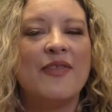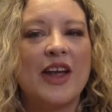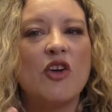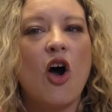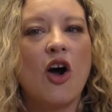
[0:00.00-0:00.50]

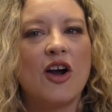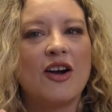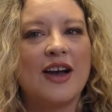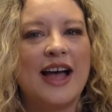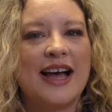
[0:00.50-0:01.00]
there
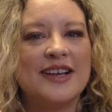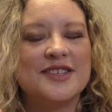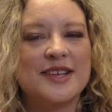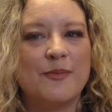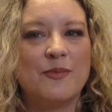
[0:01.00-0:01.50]
are
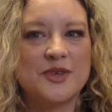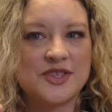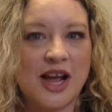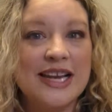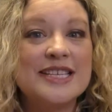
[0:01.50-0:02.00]
some
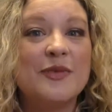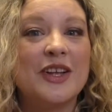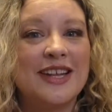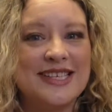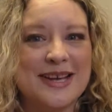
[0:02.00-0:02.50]

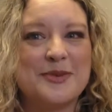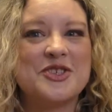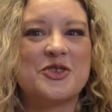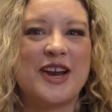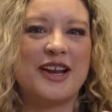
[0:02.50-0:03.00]
scientifically
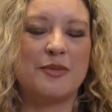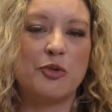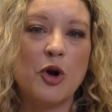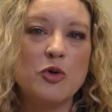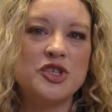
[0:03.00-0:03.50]
demonstrated
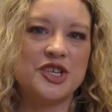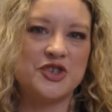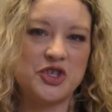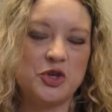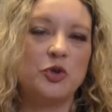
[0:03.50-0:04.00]

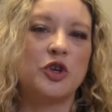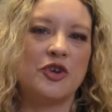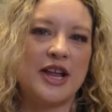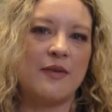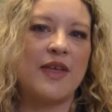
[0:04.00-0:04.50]
approaches to
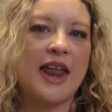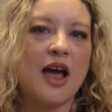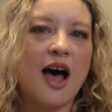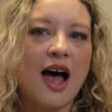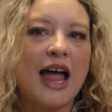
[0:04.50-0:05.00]
learning that
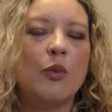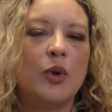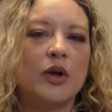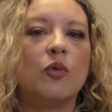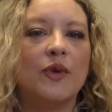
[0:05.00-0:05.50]
I
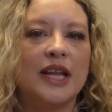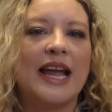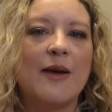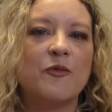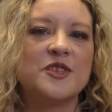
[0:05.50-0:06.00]
will
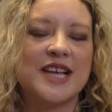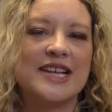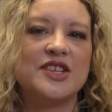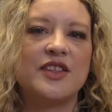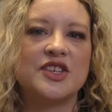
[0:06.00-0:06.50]
really
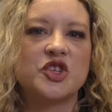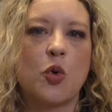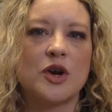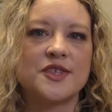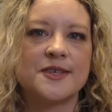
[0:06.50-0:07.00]
emphasize in this
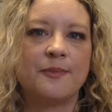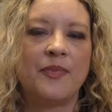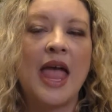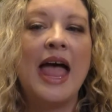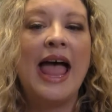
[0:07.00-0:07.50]
course.
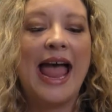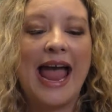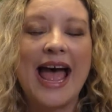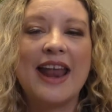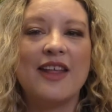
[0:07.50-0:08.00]

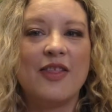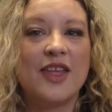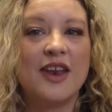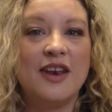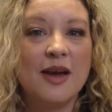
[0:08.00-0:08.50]
And
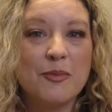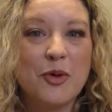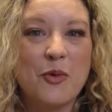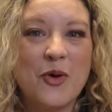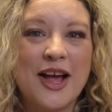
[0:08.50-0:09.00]
the number
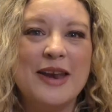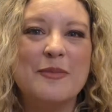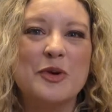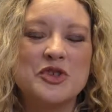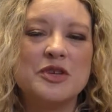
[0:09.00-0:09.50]
one
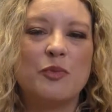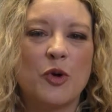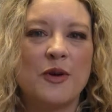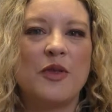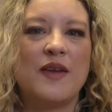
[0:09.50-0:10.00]
most
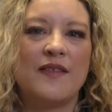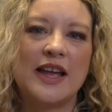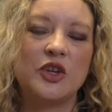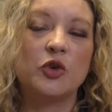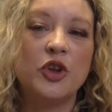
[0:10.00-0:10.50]
important thing
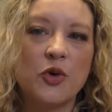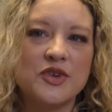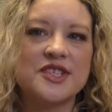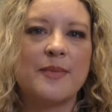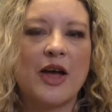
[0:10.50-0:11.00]
that you'll
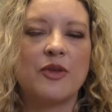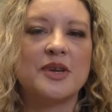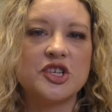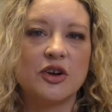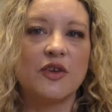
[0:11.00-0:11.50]
notice about the
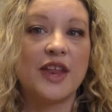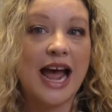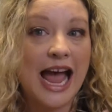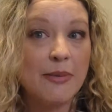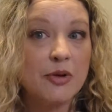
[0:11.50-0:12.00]
material that
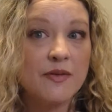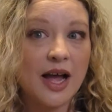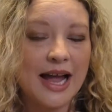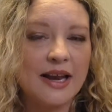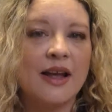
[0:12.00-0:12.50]
I
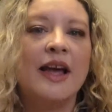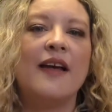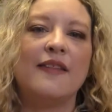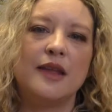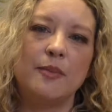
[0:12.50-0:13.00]
provide
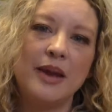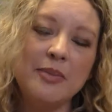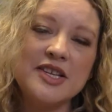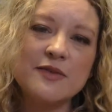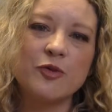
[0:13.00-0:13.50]
that may
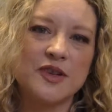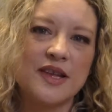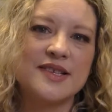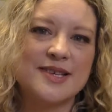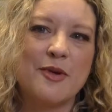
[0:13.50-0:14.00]
be different
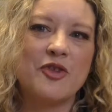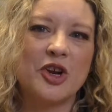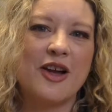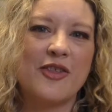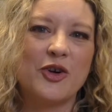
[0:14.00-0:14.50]
than some of
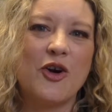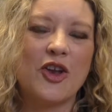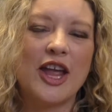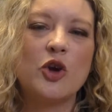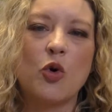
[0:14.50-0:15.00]
your other
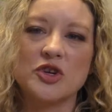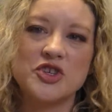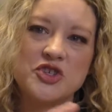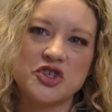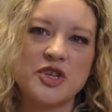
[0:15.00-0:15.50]
online
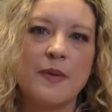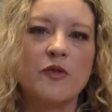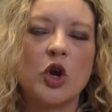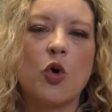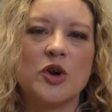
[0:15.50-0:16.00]
courses or some of
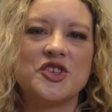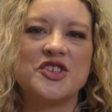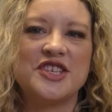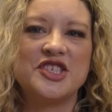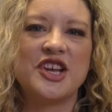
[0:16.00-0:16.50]
your
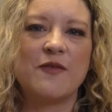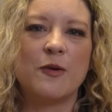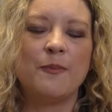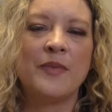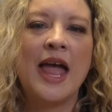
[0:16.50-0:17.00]
courses in
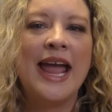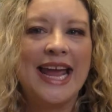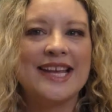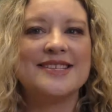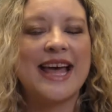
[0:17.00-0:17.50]
general
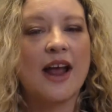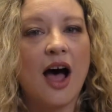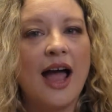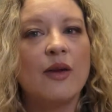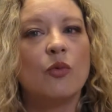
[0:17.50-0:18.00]
is that
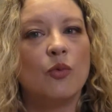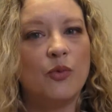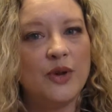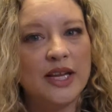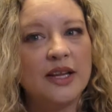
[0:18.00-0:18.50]
I
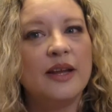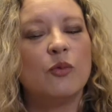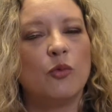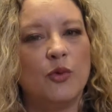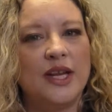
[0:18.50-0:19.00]

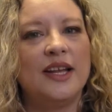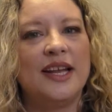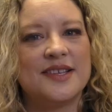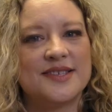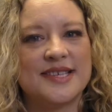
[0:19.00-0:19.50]

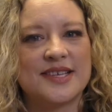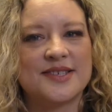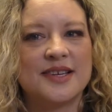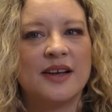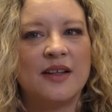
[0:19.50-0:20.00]
really
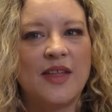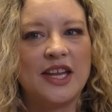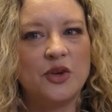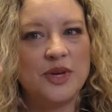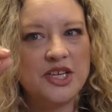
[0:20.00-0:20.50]
insist
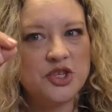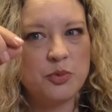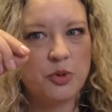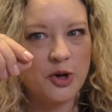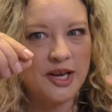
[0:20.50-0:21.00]
that you need to
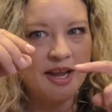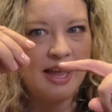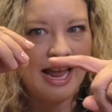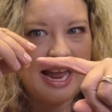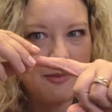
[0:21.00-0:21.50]
put
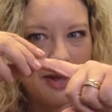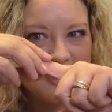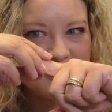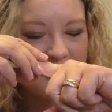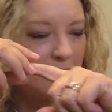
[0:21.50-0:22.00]
a
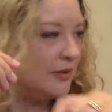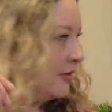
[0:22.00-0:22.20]
pencil,